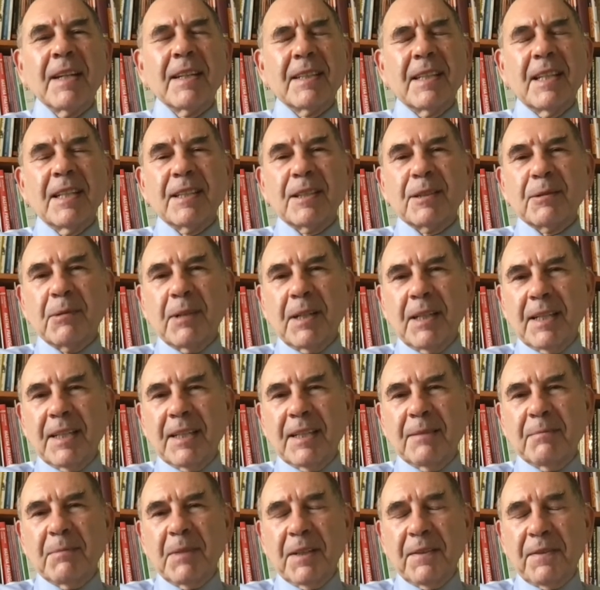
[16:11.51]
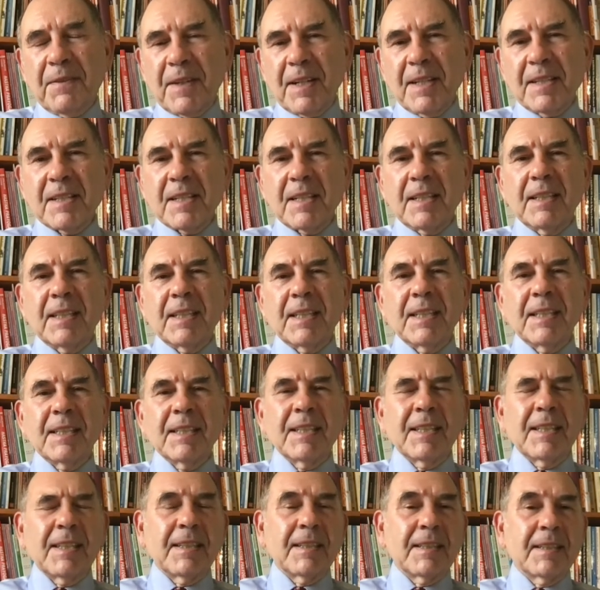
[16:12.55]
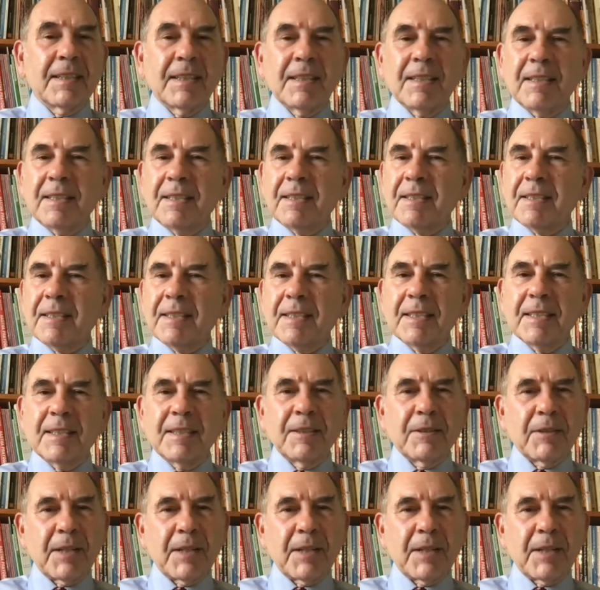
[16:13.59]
that's why my friends and I are, are uh,